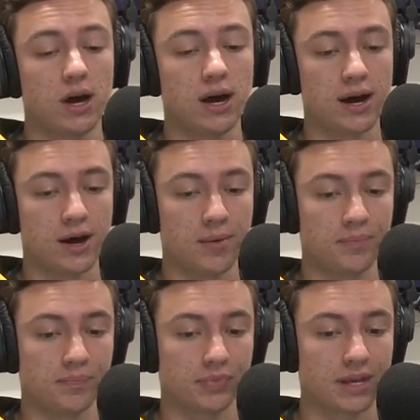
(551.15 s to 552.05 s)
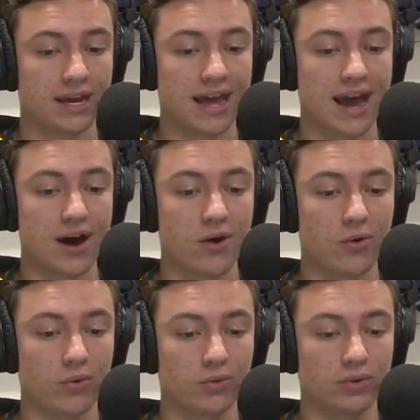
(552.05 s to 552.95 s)
um, and
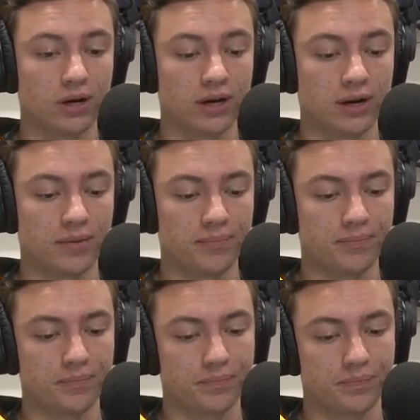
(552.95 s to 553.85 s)
how um,